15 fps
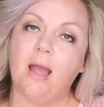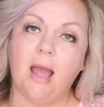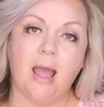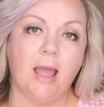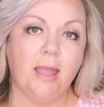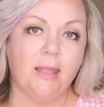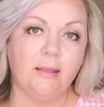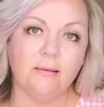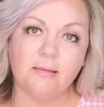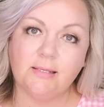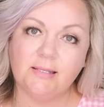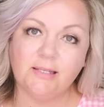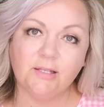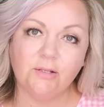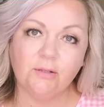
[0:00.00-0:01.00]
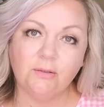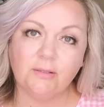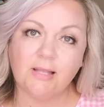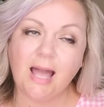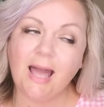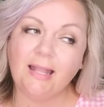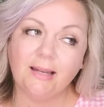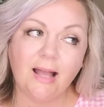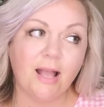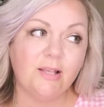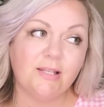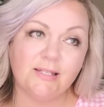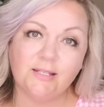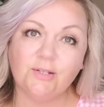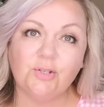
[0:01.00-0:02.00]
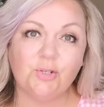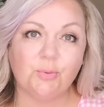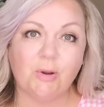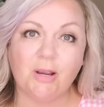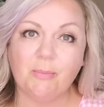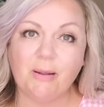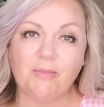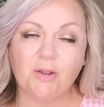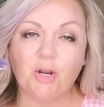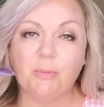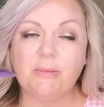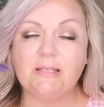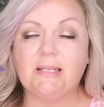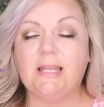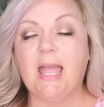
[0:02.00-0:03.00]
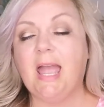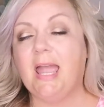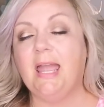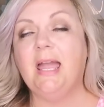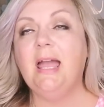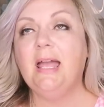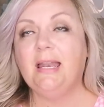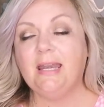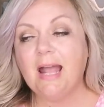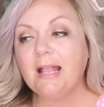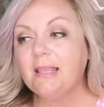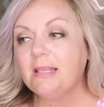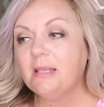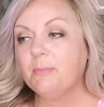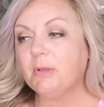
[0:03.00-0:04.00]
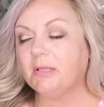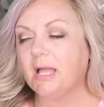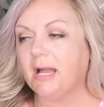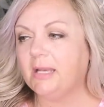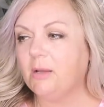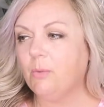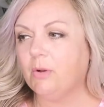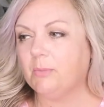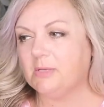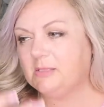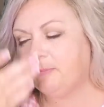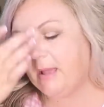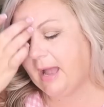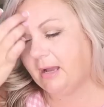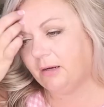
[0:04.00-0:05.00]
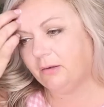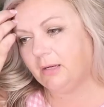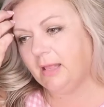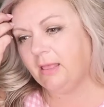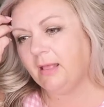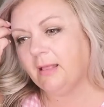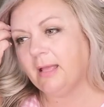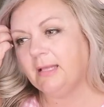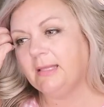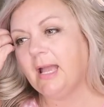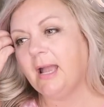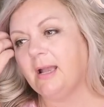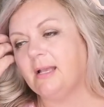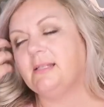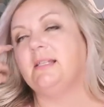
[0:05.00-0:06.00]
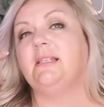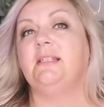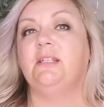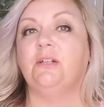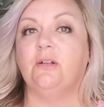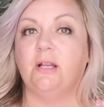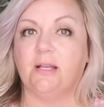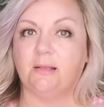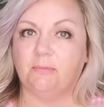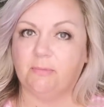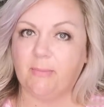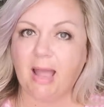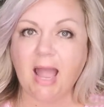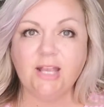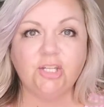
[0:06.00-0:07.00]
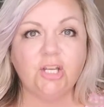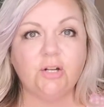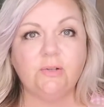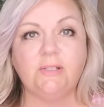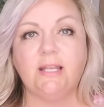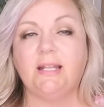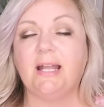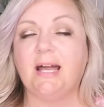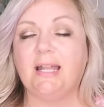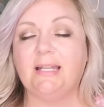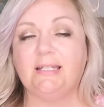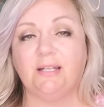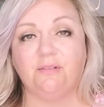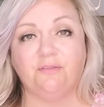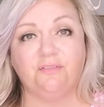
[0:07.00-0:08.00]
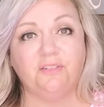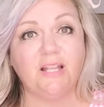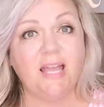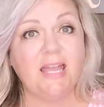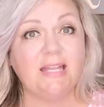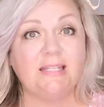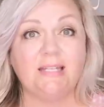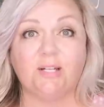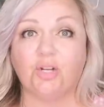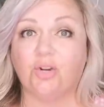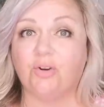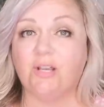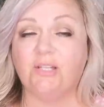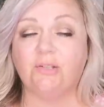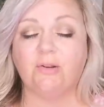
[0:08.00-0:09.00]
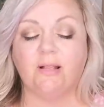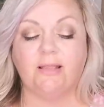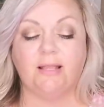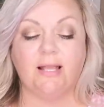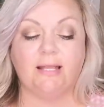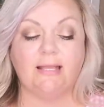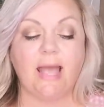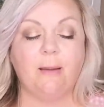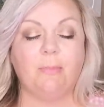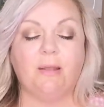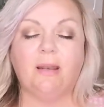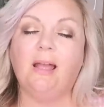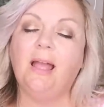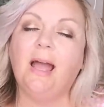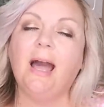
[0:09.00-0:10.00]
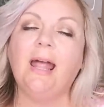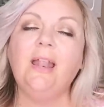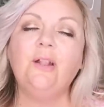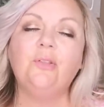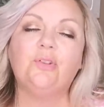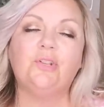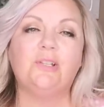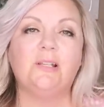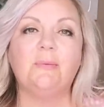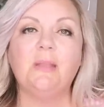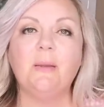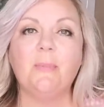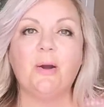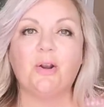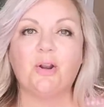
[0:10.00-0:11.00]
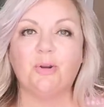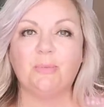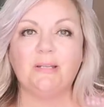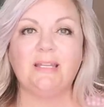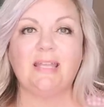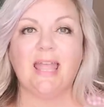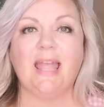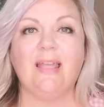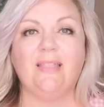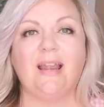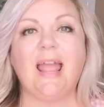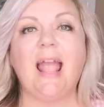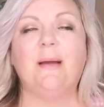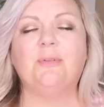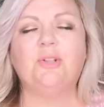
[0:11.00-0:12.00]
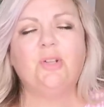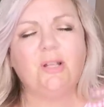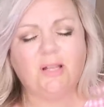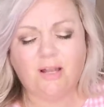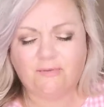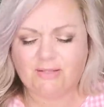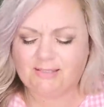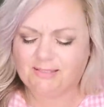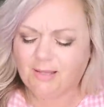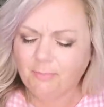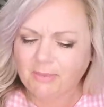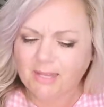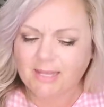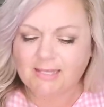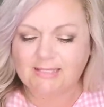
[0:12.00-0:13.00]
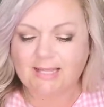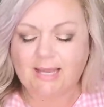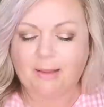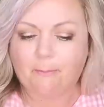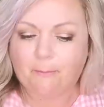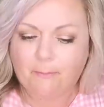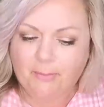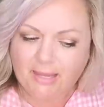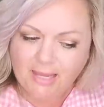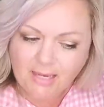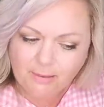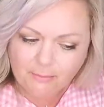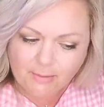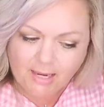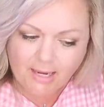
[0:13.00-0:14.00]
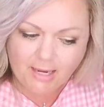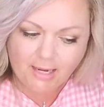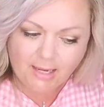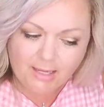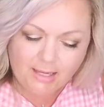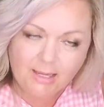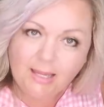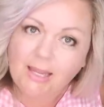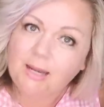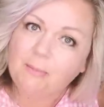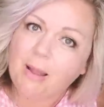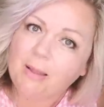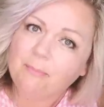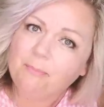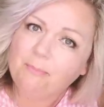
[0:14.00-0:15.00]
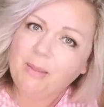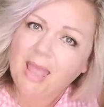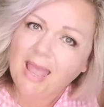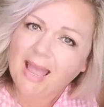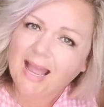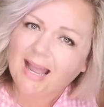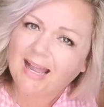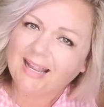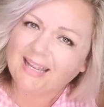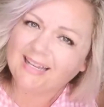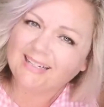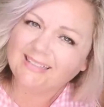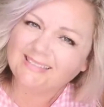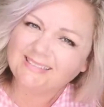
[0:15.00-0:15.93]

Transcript: I still swear by the Urban Decay. Not that the Milani one was bad or anything like that, because it's still, my eyeshadow stayed on, it didn't flake, it didn't crease or anything like that, but I don't know, there's just something about Urban Decay that I absolutely love, and something is like getting me in my back.